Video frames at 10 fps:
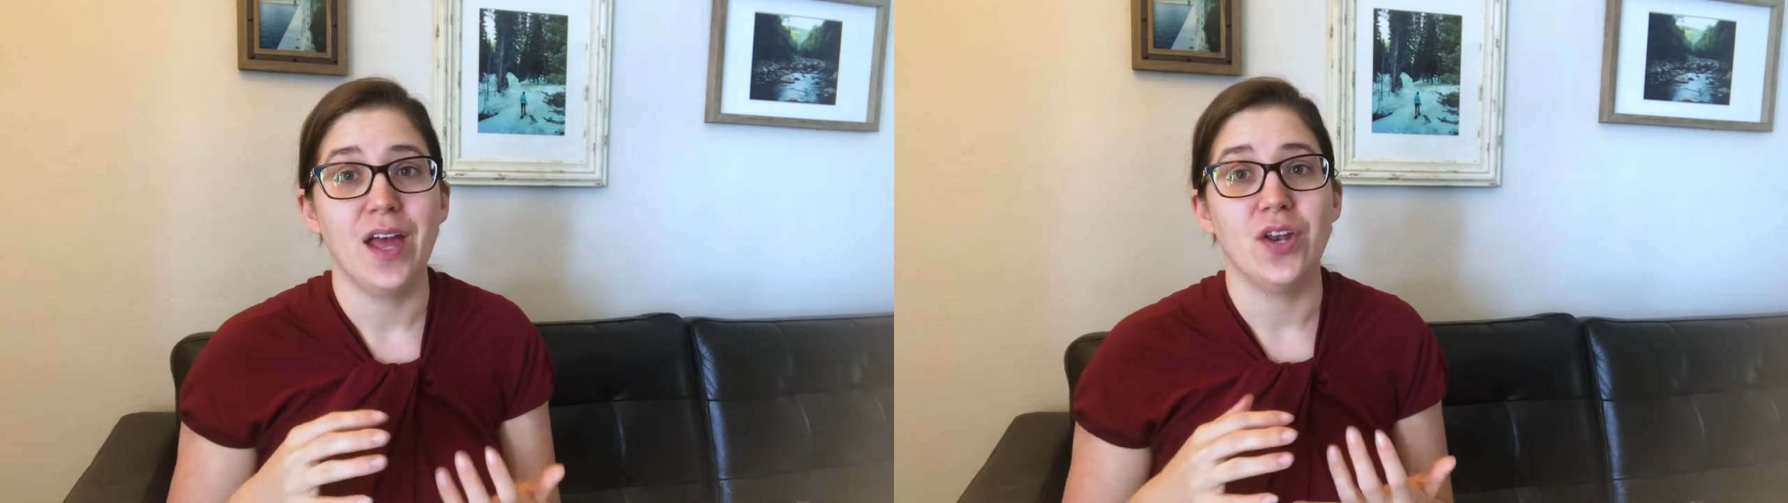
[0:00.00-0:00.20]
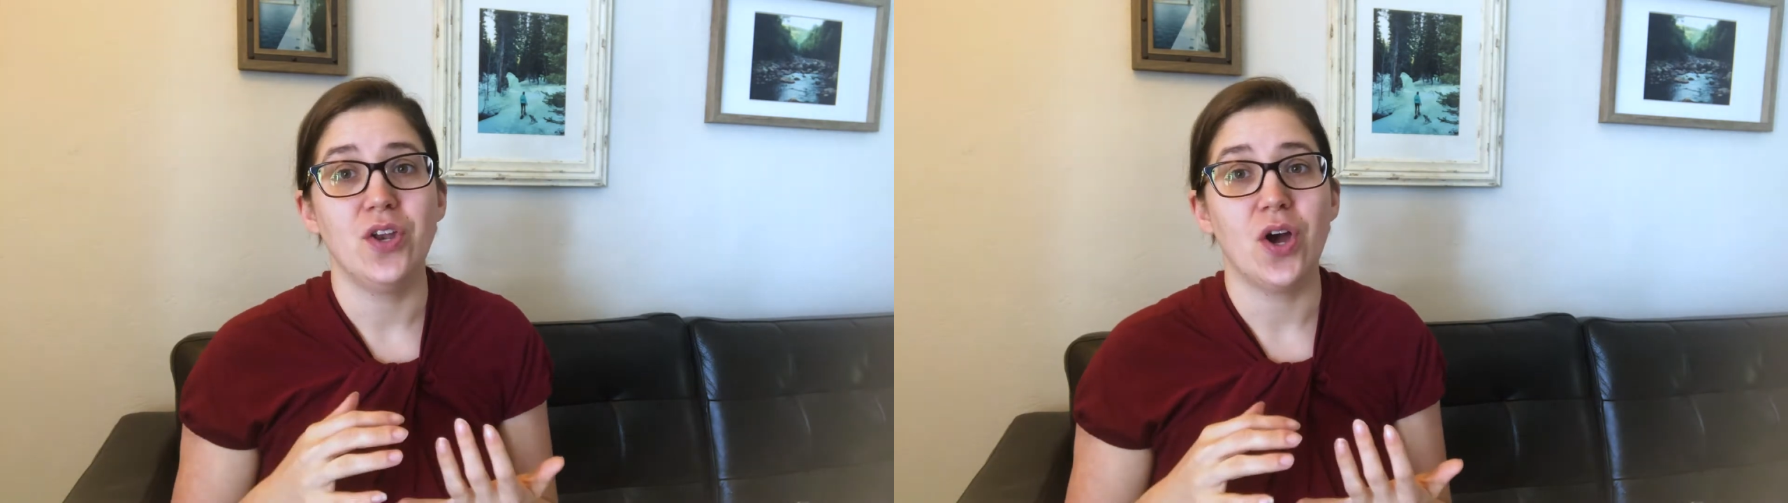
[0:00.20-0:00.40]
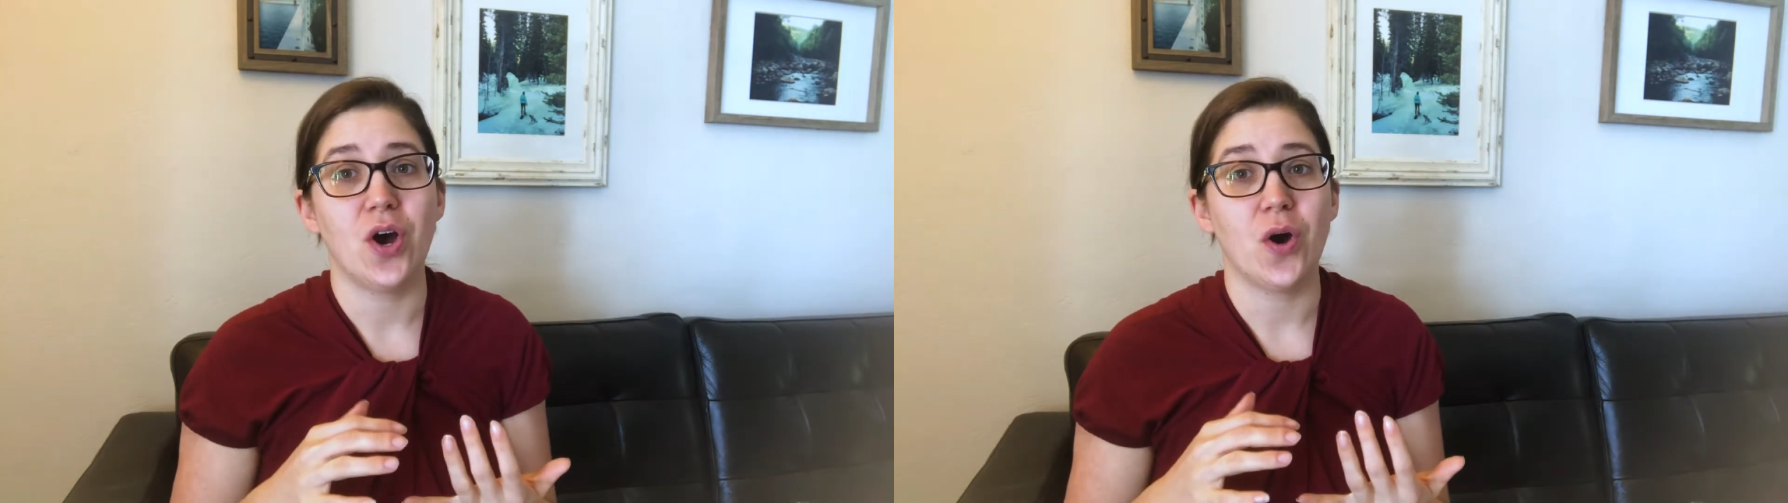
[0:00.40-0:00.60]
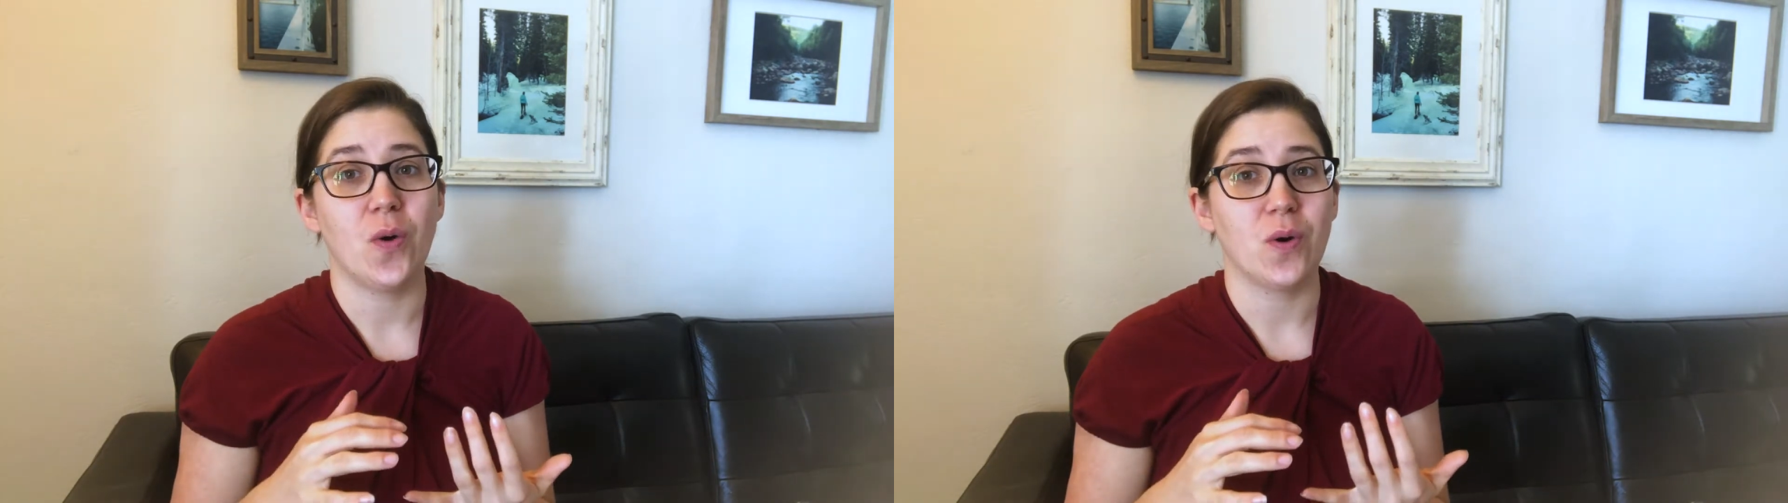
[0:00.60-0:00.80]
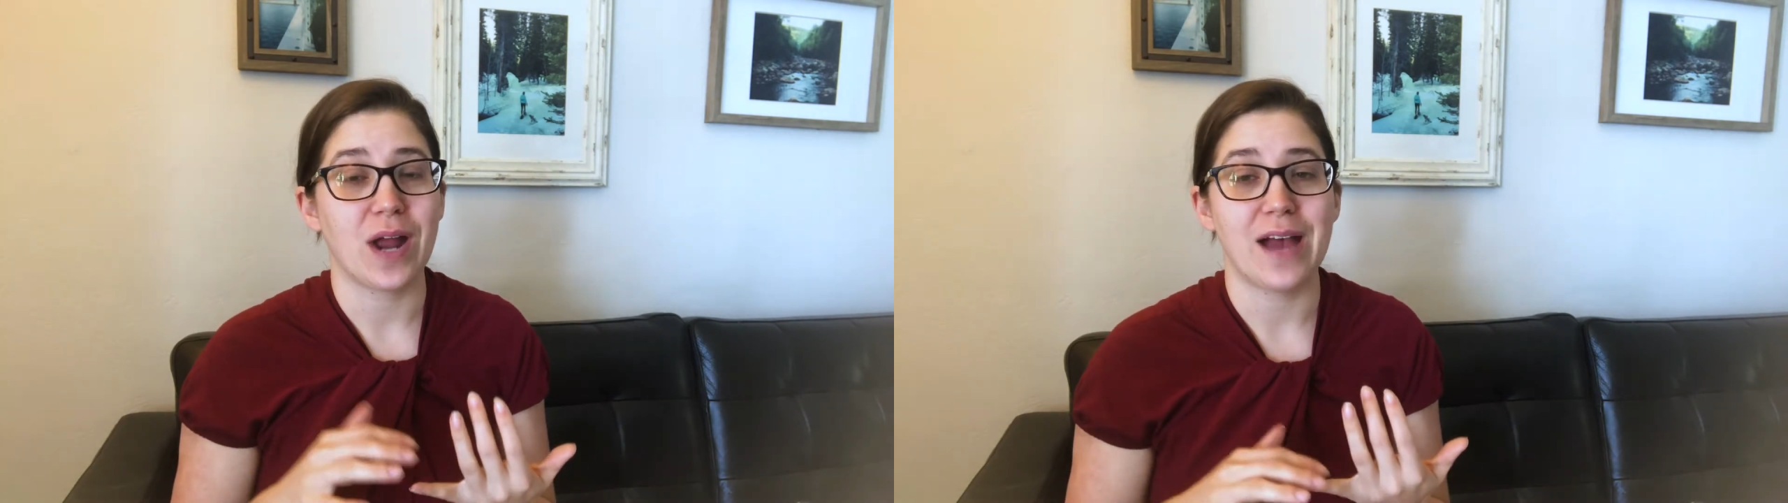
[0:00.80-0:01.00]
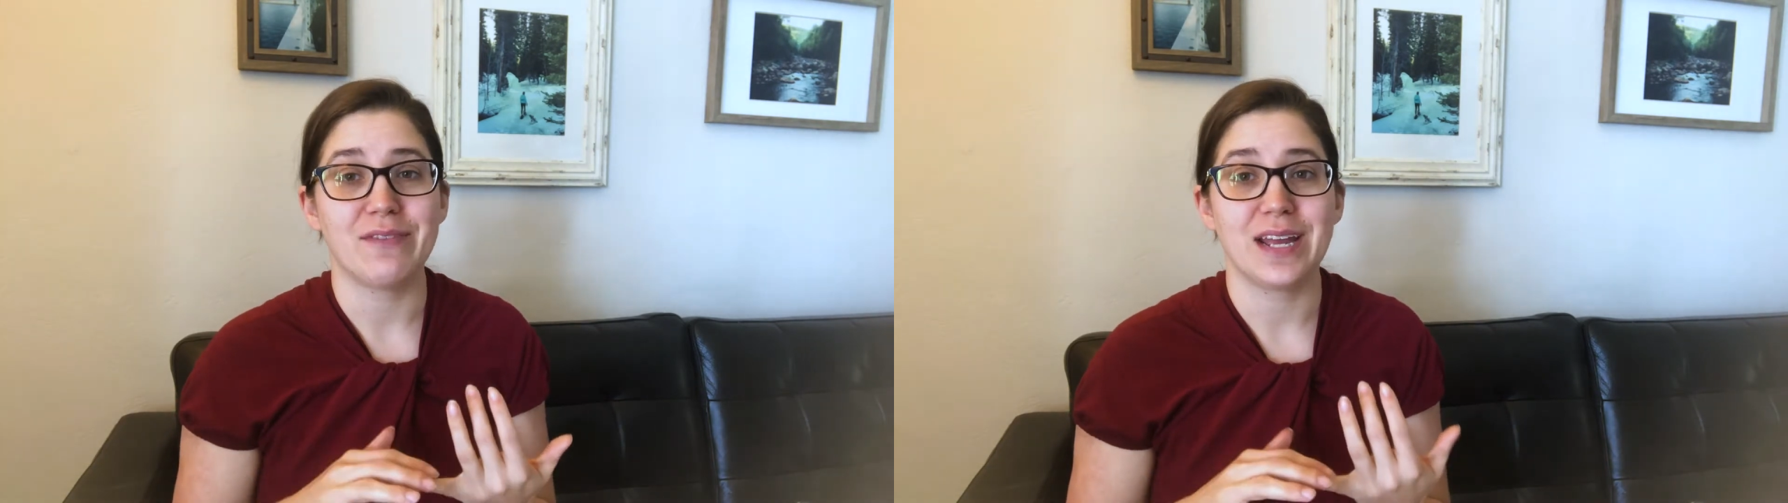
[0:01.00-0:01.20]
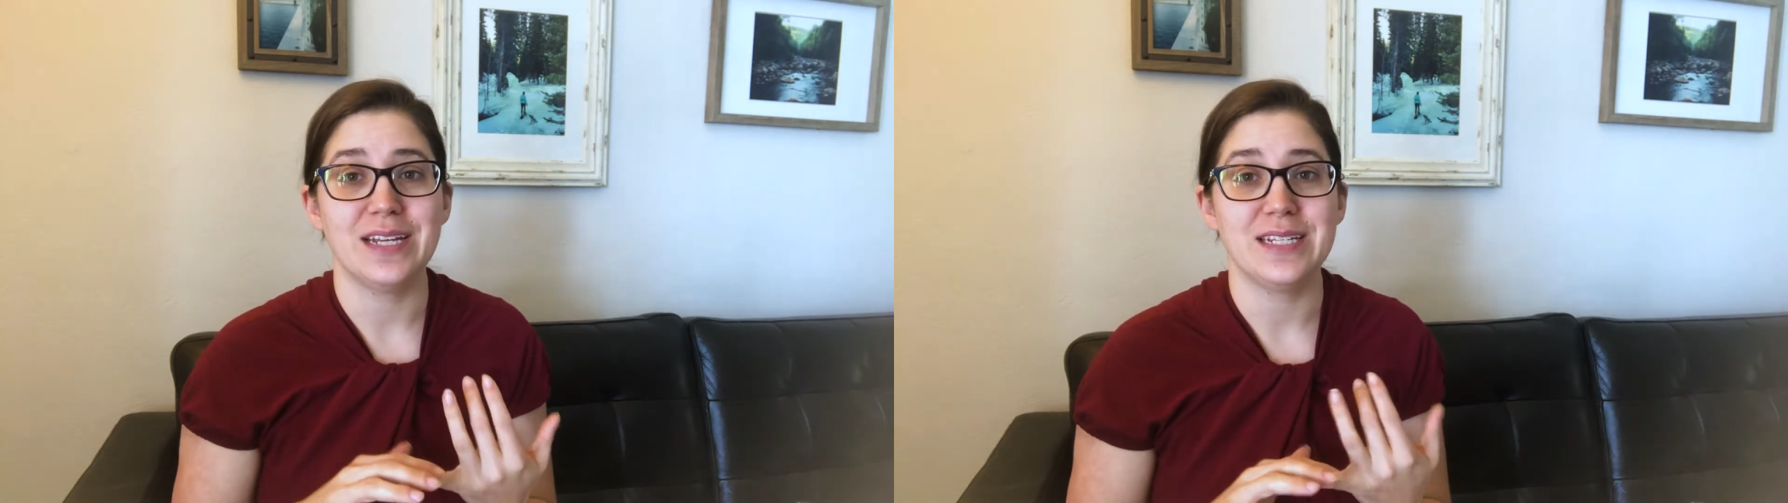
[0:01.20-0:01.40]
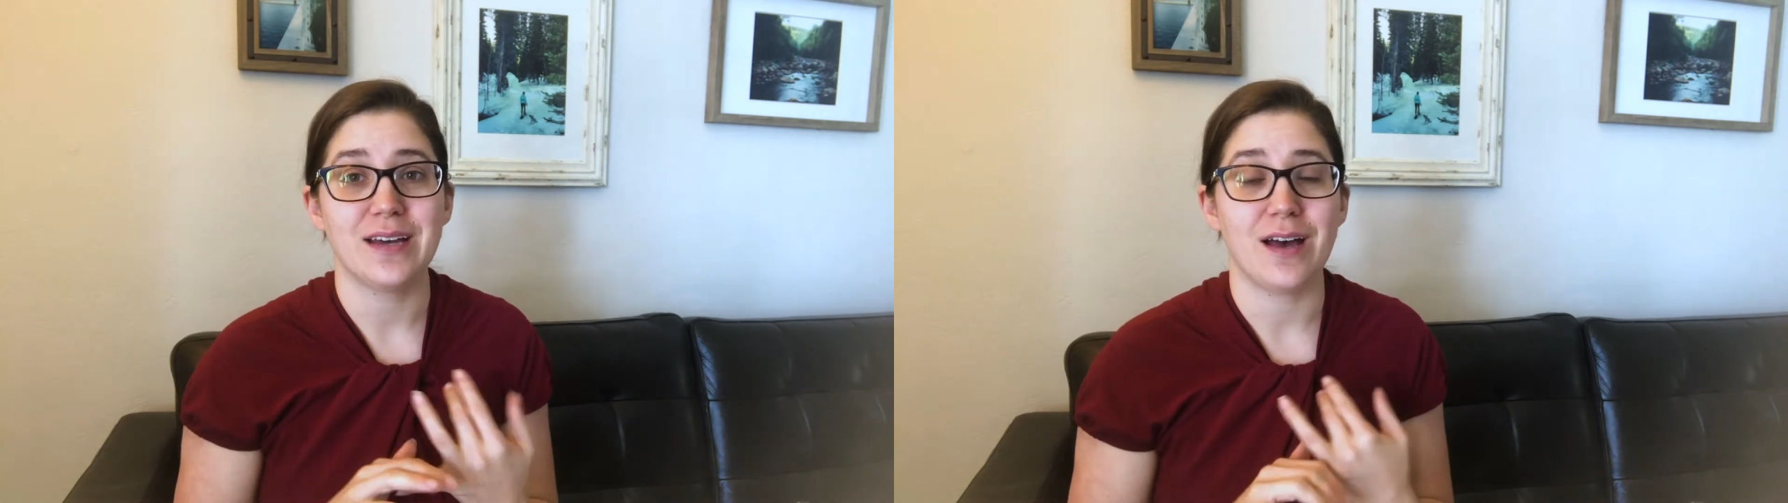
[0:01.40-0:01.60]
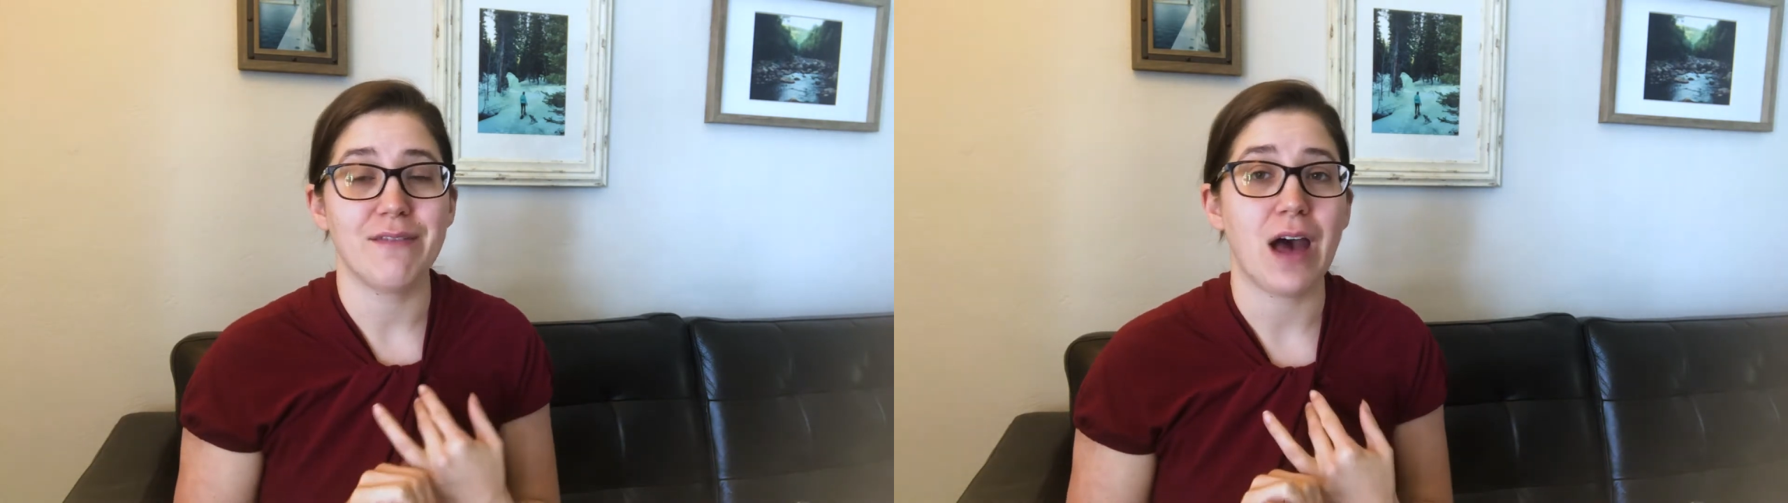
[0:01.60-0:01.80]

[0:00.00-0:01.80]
know or have an idea of